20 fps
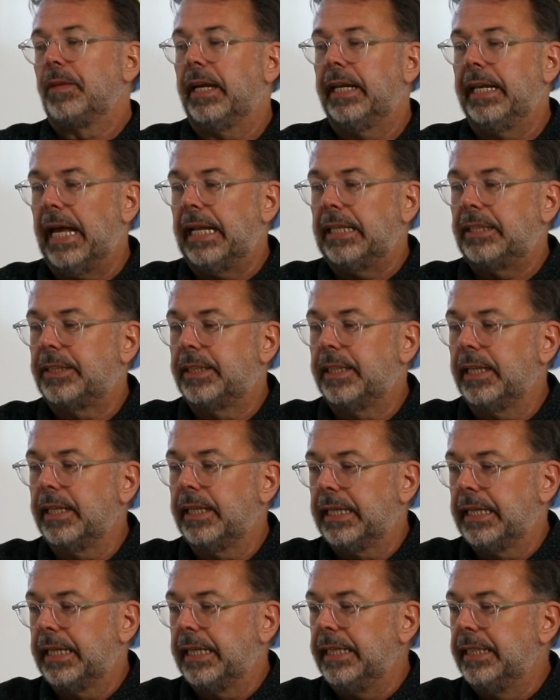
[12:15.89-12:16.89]
And that's the
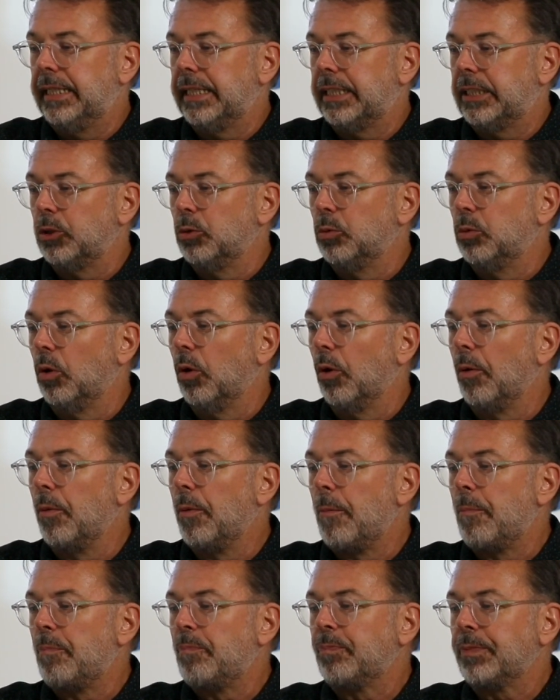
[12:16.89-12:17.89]
Clinic
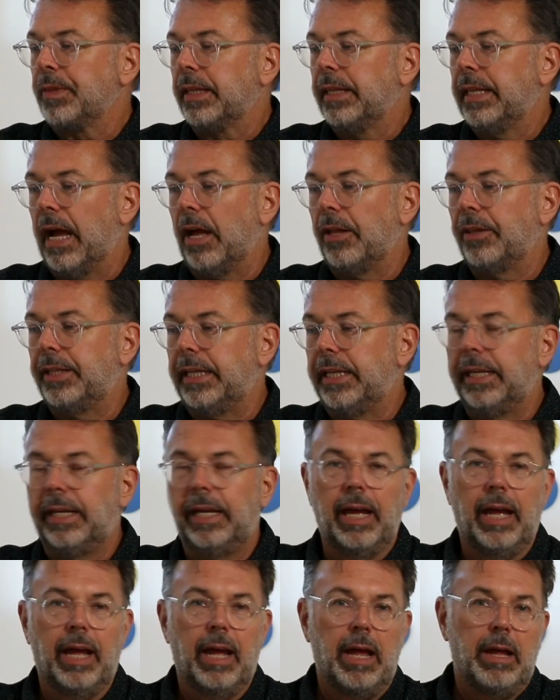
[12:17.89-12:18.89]
Duo. Now
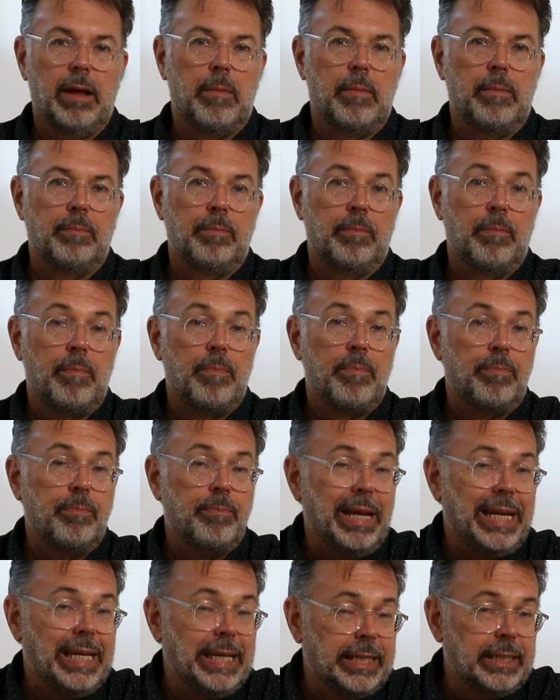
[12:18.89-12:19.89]
the
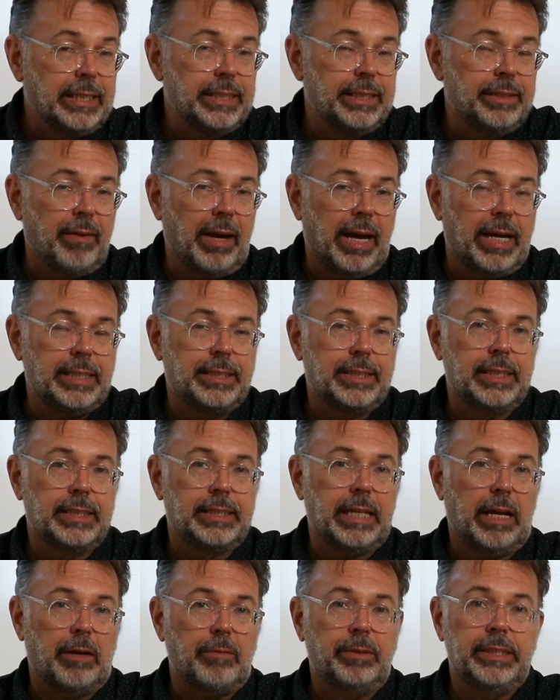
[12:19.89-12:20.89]
medical
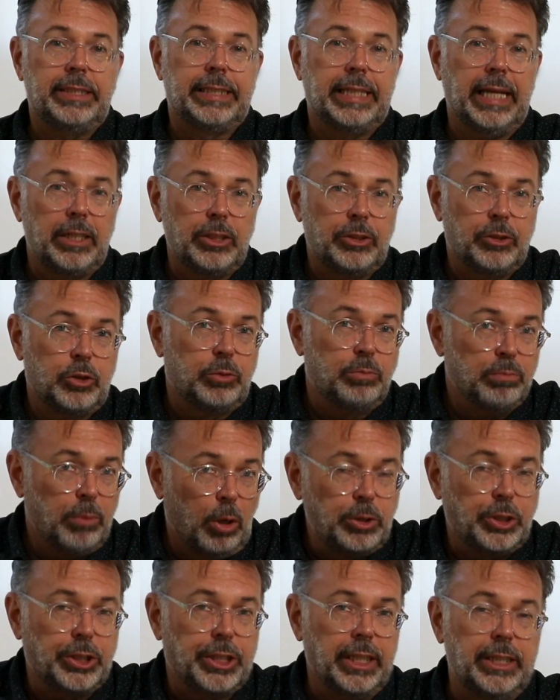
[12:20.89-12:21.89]
devices that we sell
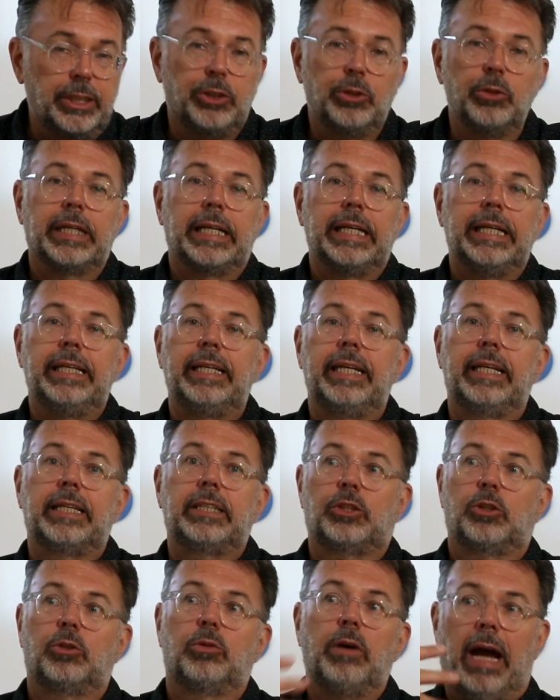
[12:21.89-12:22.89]
mostly to
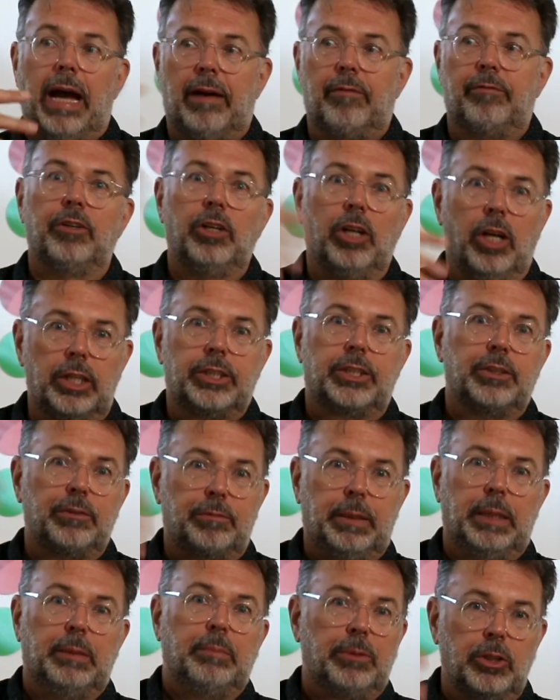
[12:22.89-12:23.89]
clinics who have lots
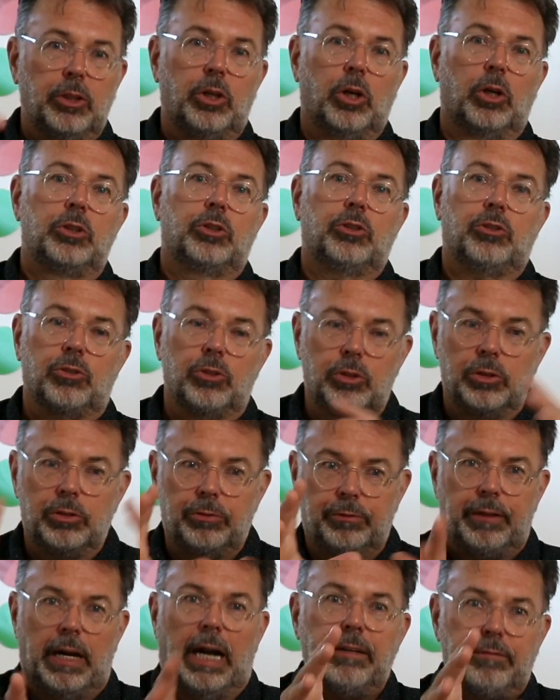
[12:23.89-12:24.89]
of people go through
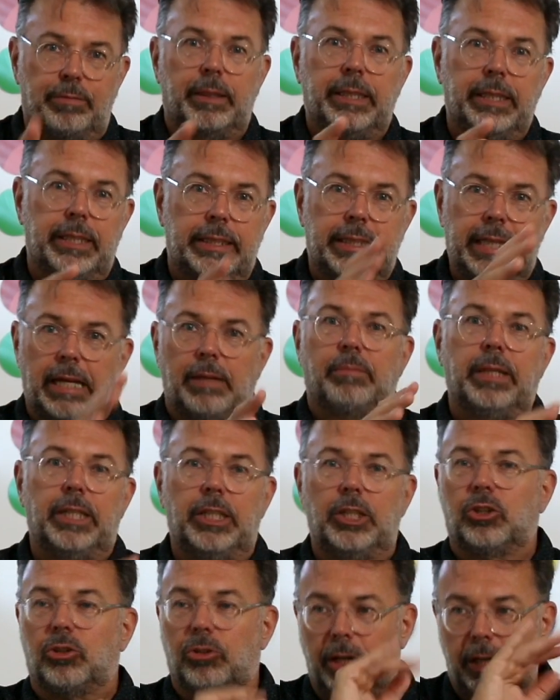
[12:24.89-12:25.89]
5-minute,
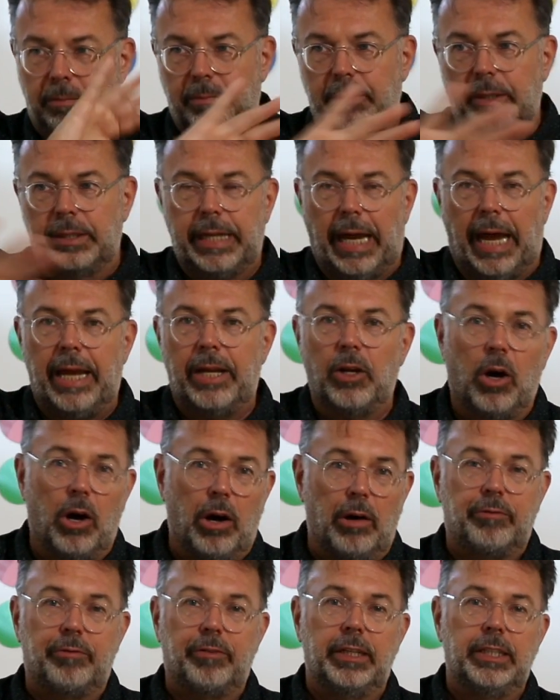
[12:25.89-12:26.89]
10-minute treatment and
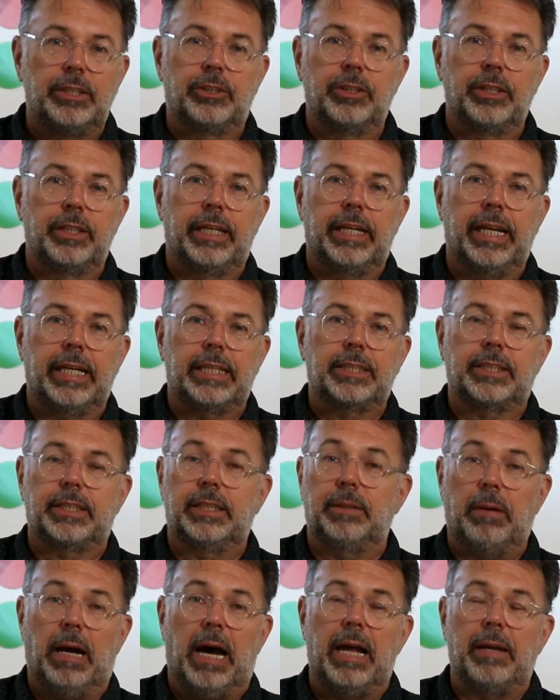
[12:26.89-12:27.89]
off into the next
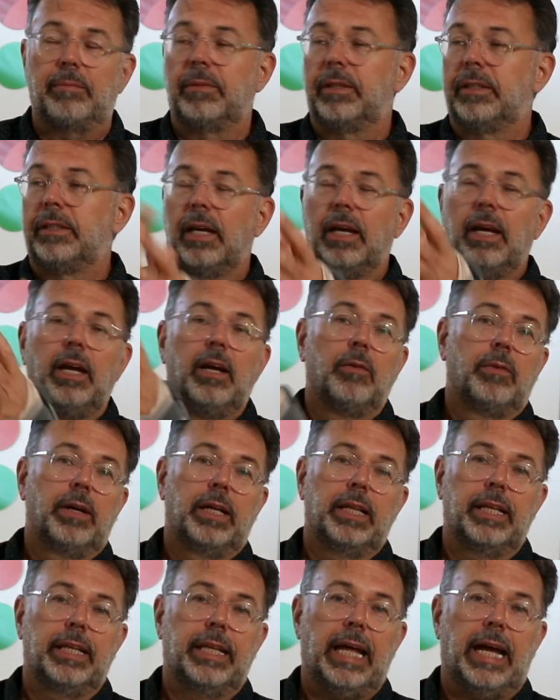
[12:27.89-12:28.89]
department,
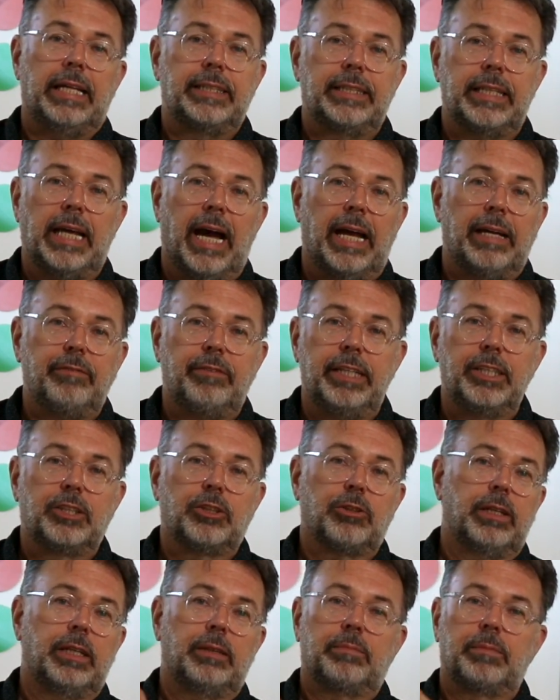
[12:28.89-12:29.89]
whether that's IV
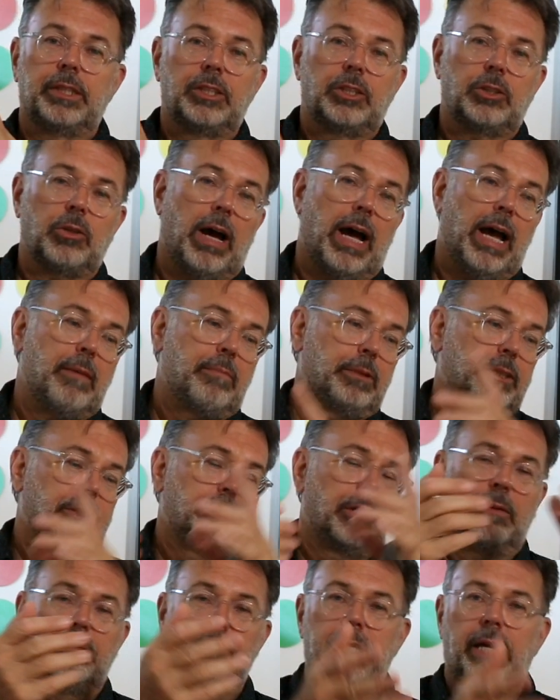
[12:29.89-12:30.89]
treatments or
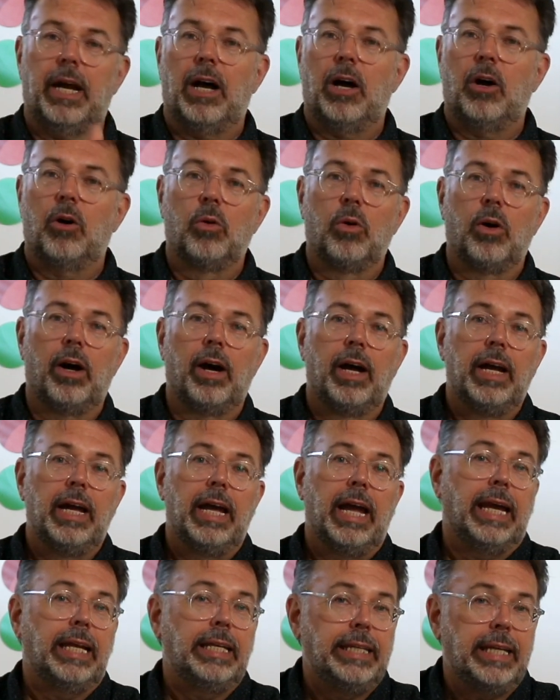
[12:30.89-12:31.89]
hypothermia or
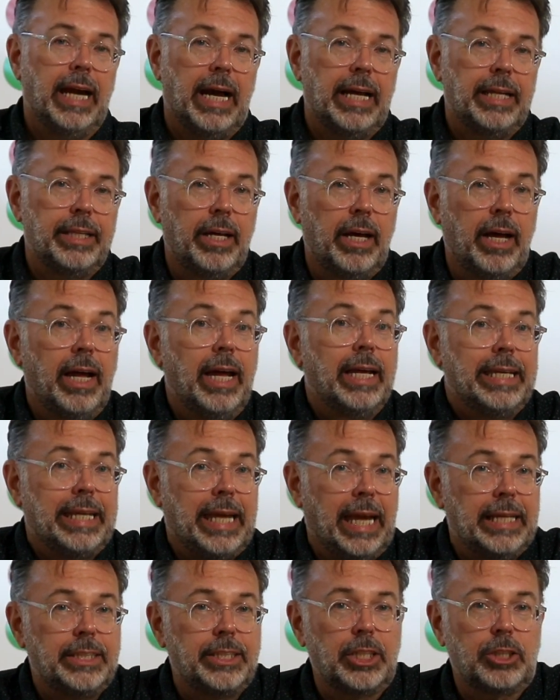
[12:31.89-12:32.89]
any other
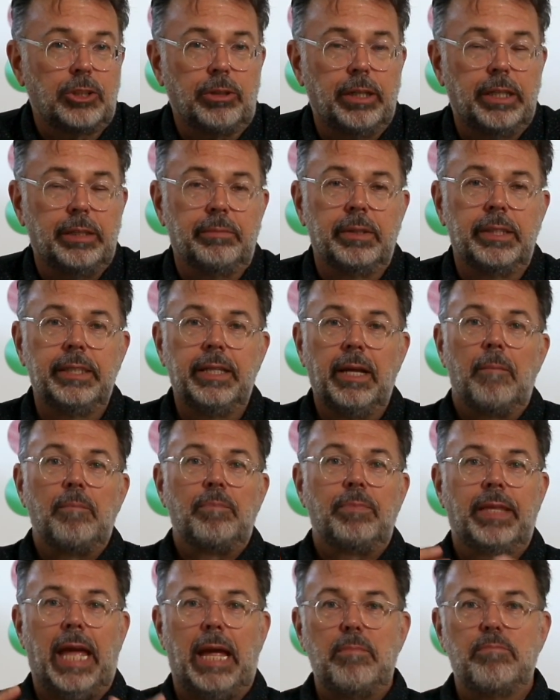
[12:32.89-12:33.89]
cancer treatment,
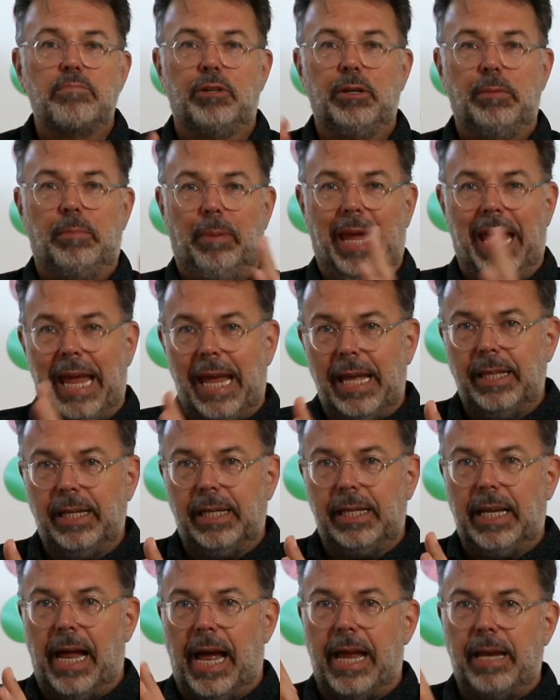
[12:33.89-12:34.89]
they prepare
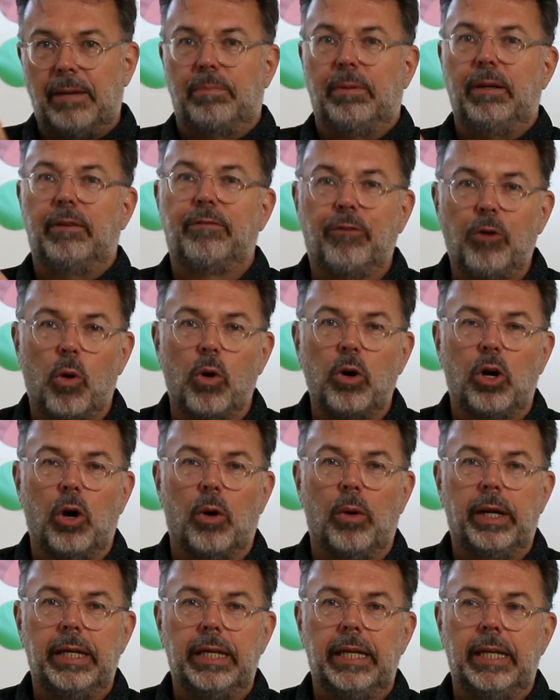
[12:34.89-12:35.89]
the client before
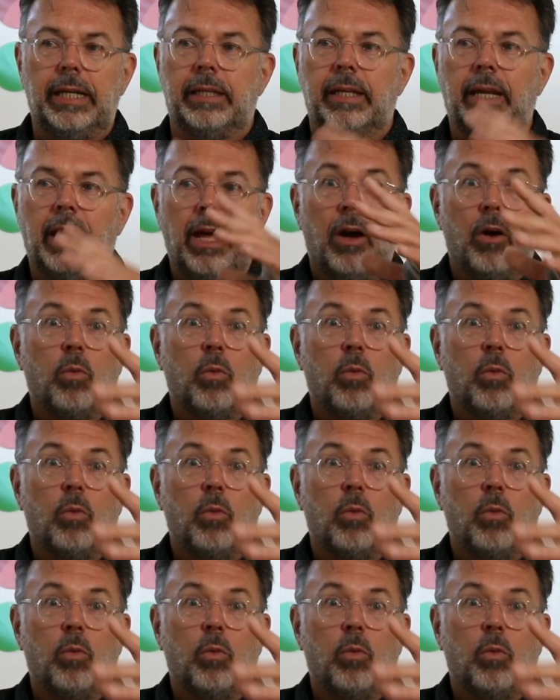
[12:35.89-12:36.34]
going in.